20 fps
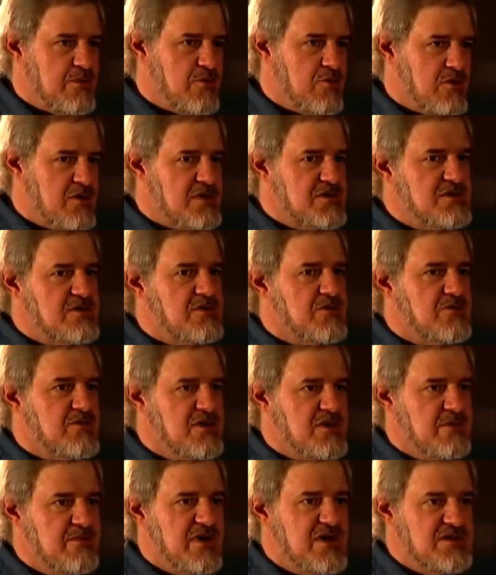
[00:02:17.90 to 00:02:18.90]
works in three
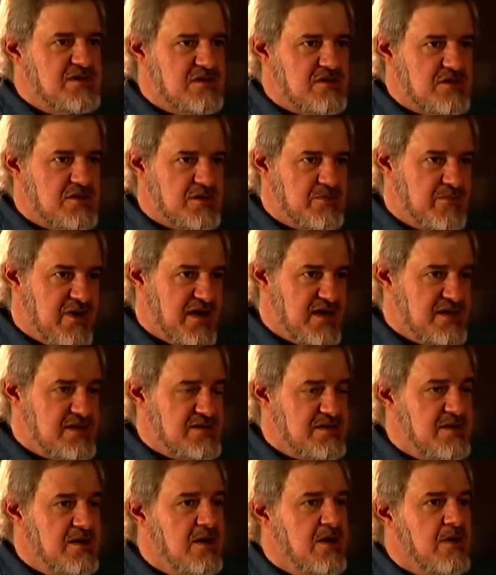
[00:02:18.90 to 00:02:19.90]
dimensional space,
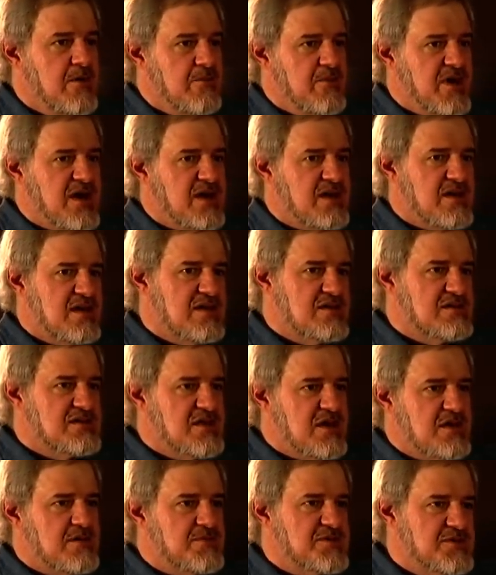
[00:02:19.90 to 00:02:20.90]
but
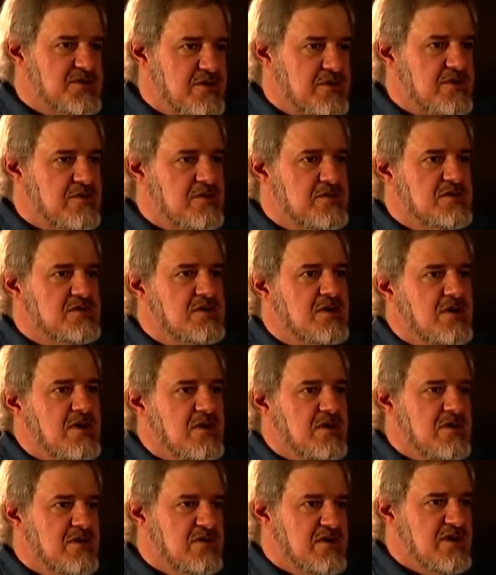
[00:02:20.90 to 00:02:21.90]
instead of circles,
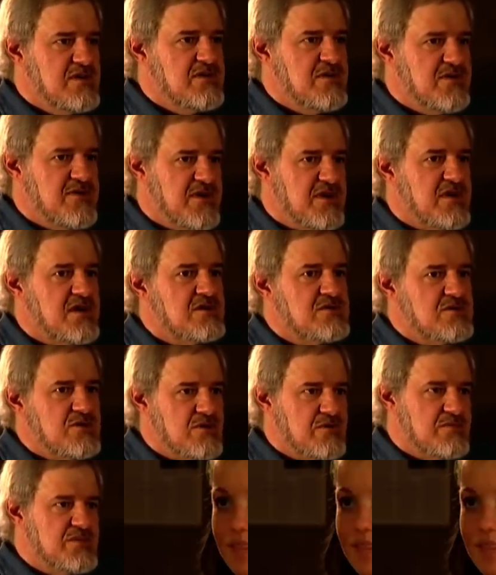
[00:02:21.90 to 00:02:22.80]
you need to think in terms